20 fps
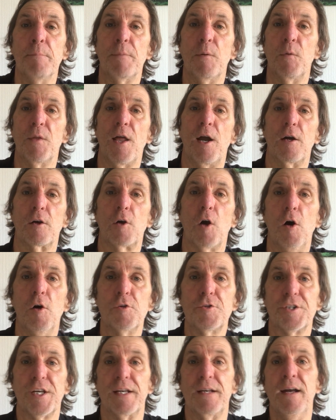But with our
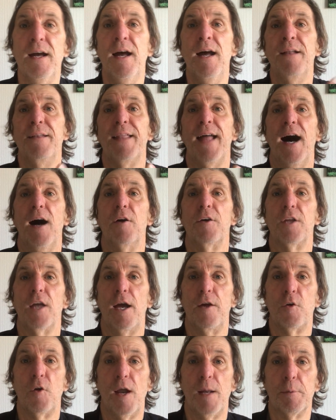coaching, now
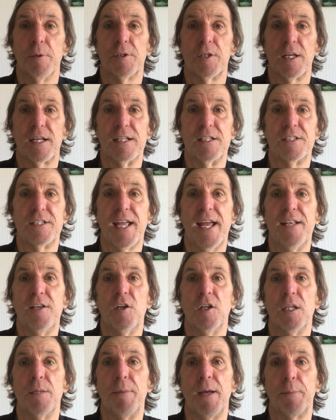you're able to
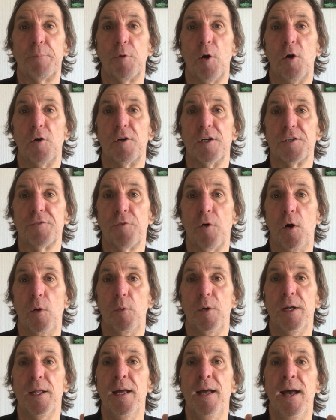continually make progress
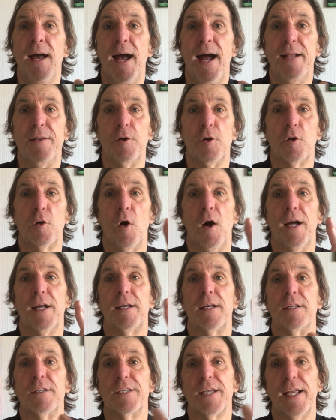forward, and you're going
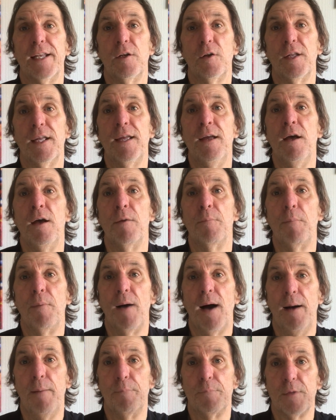continually
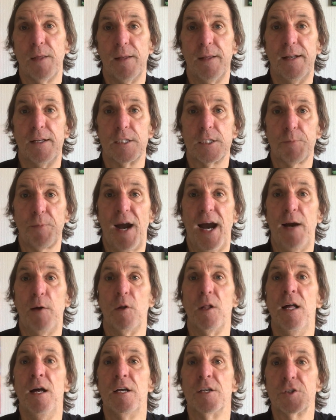um, in a
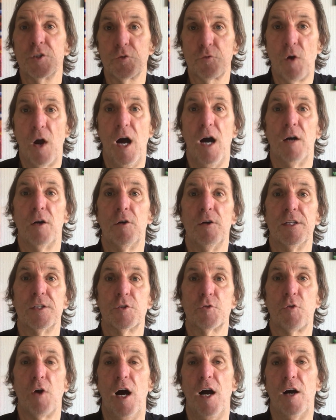spiral, stronger and
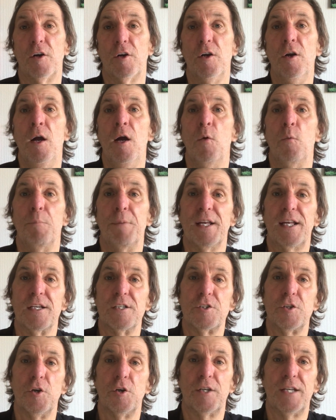stronger,
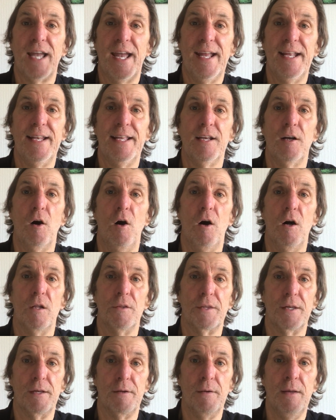because you're gaining all
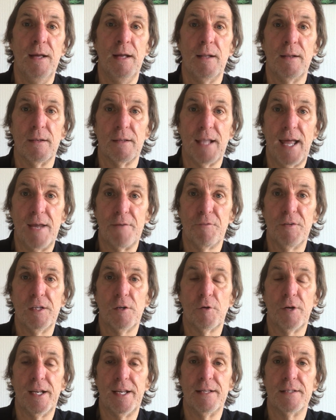the life
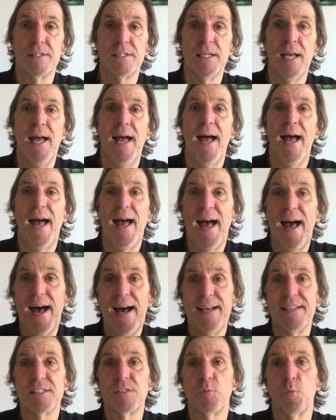ingredients
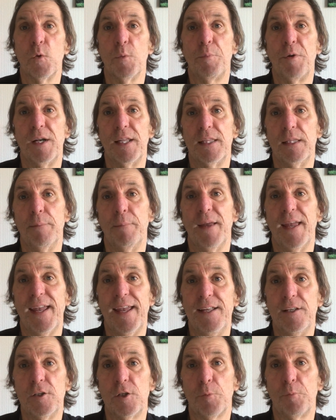as we're putting them
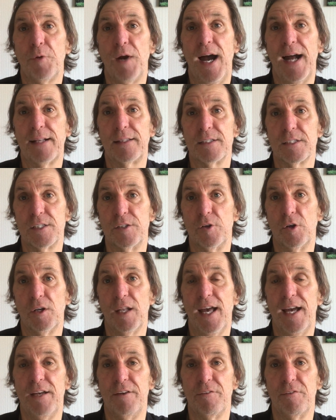into practice in your
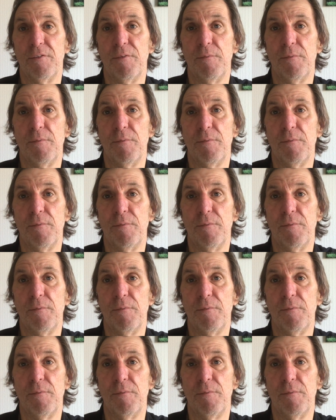life.